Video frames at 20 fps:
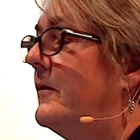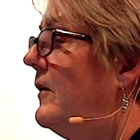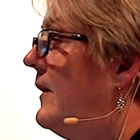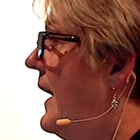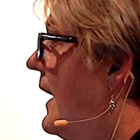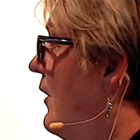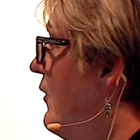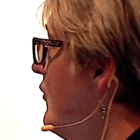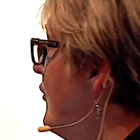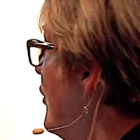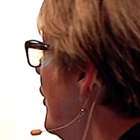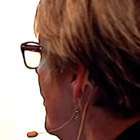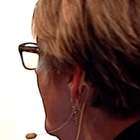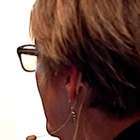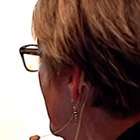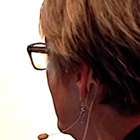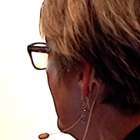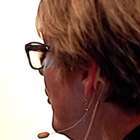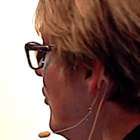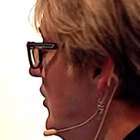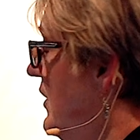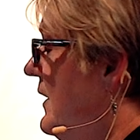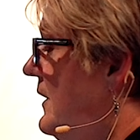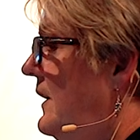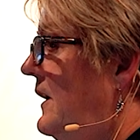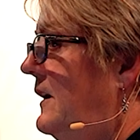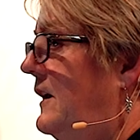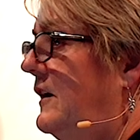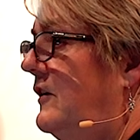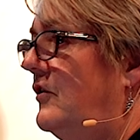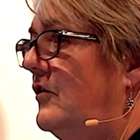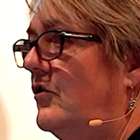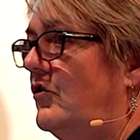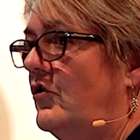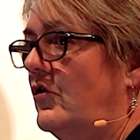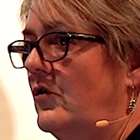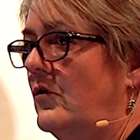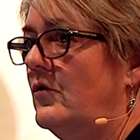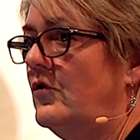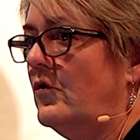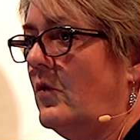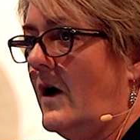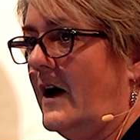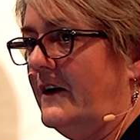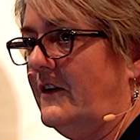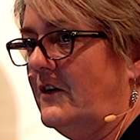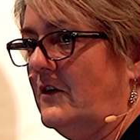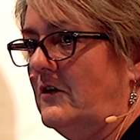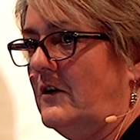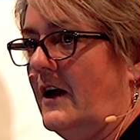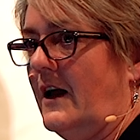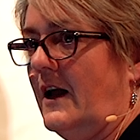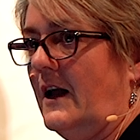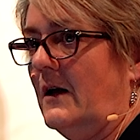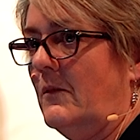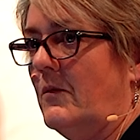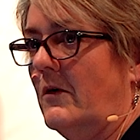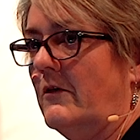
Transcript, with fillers: Now, for her, she needed two twice a day.